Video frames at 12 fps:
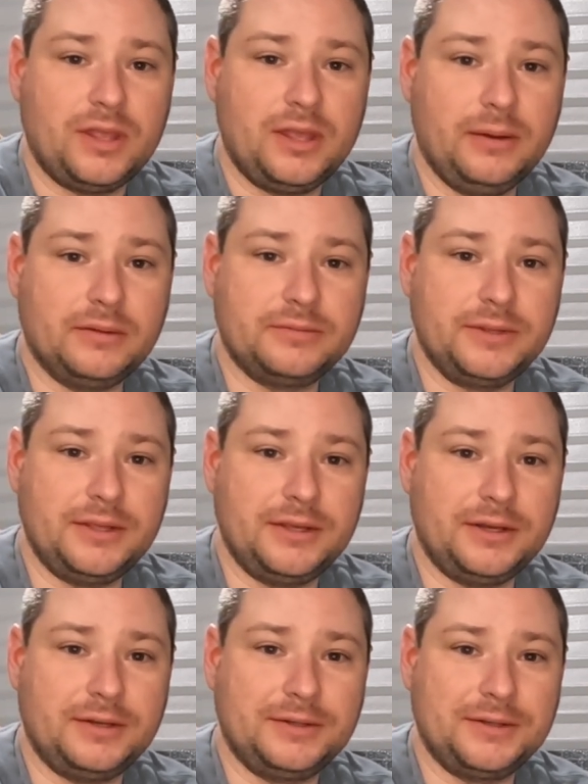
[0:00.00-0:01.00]
helps
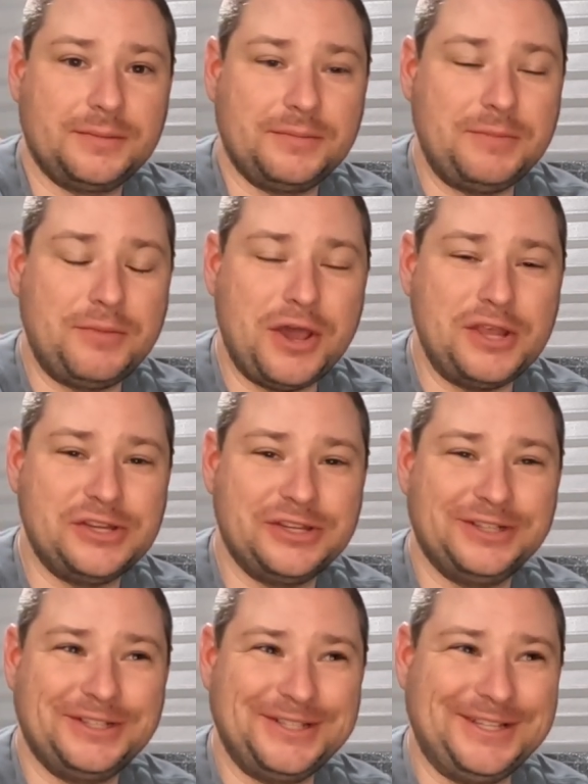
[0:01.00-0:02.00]
me be
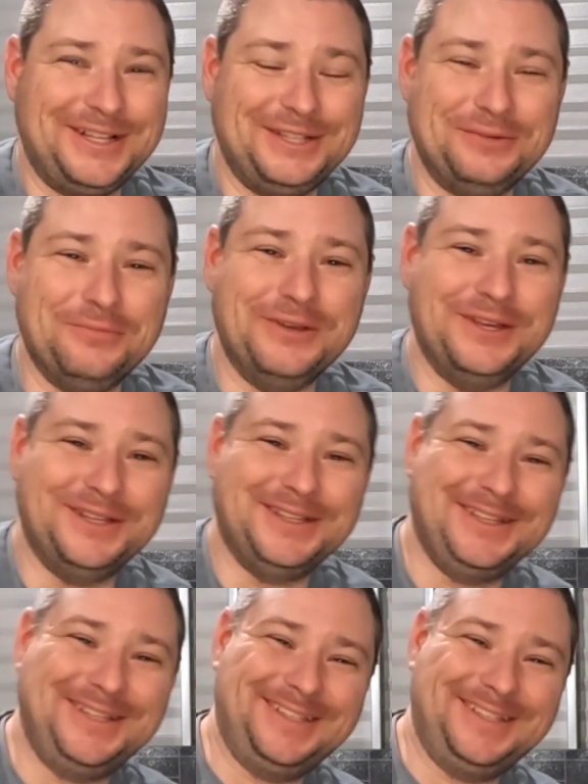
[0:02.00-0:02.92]
patient a little bit.